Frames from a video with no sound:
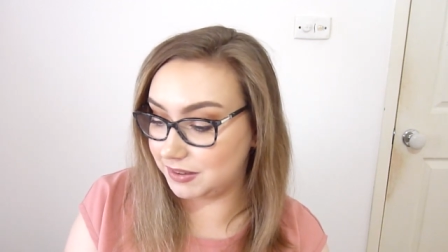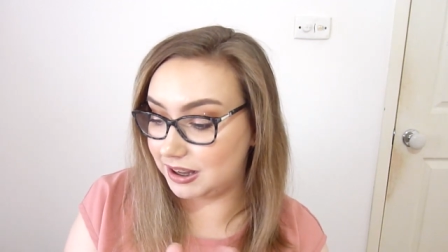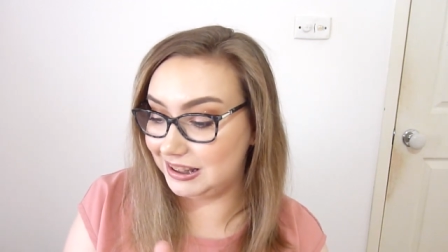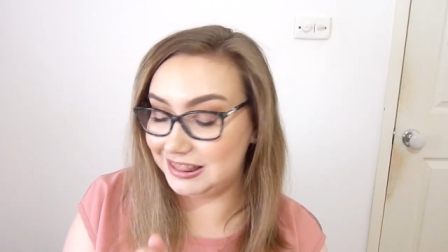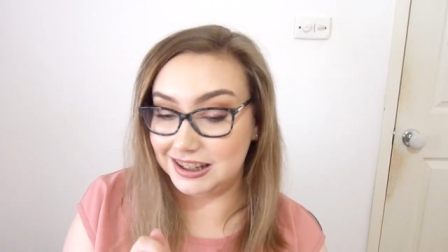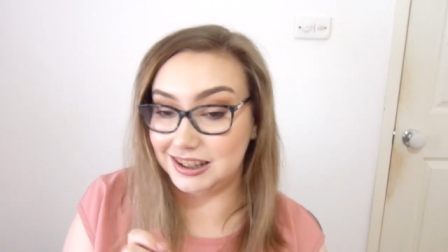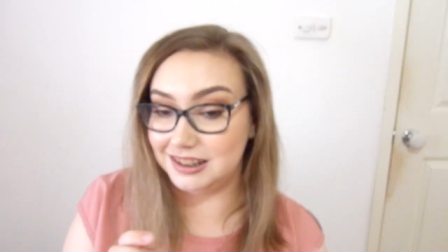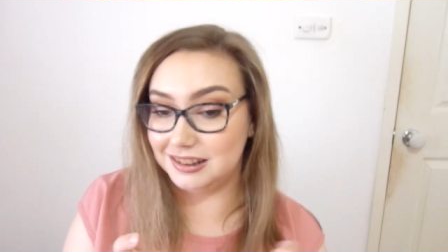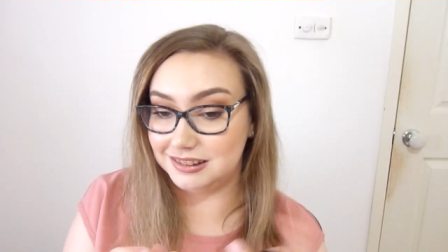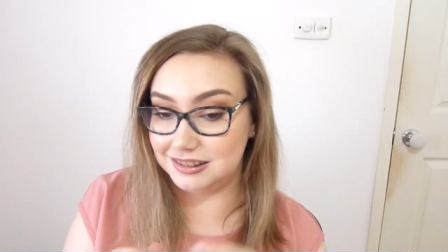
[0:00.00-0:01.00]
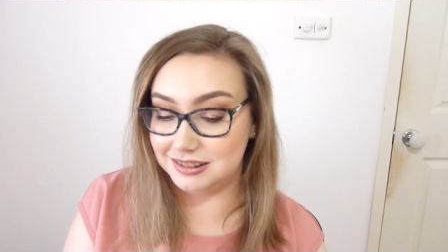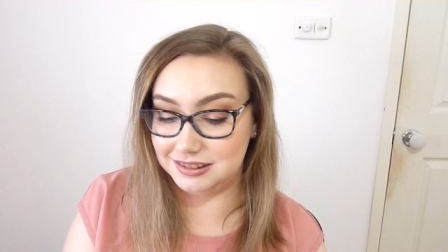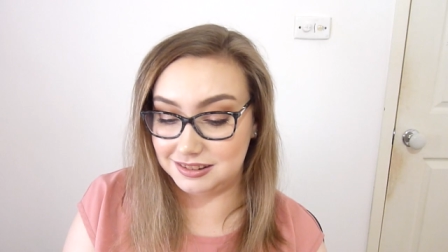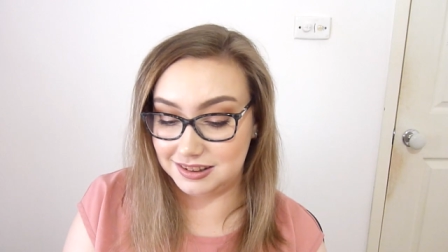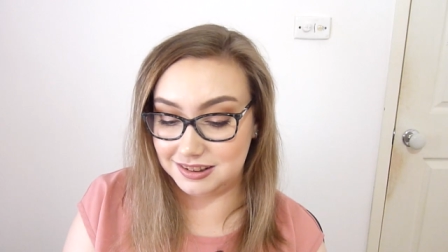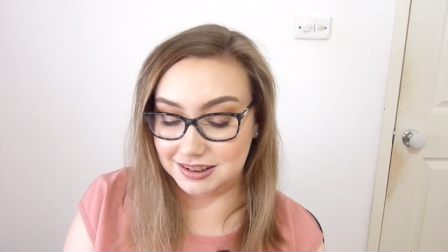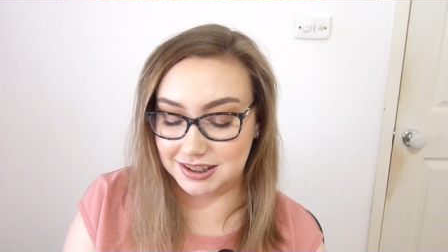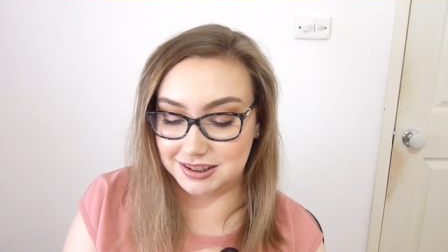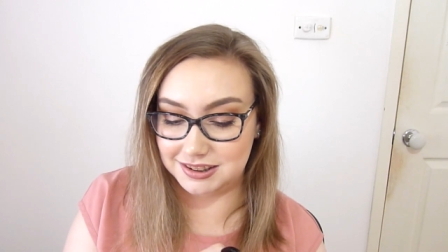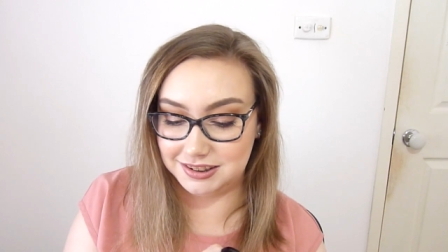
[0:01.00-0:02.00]
I think, and
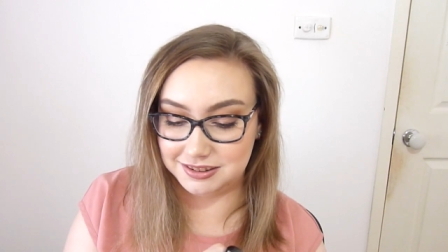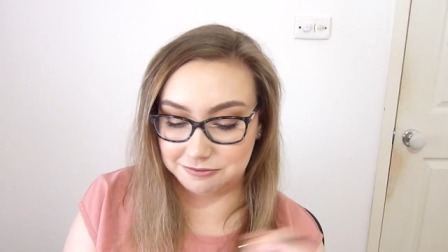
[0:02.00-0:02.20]
then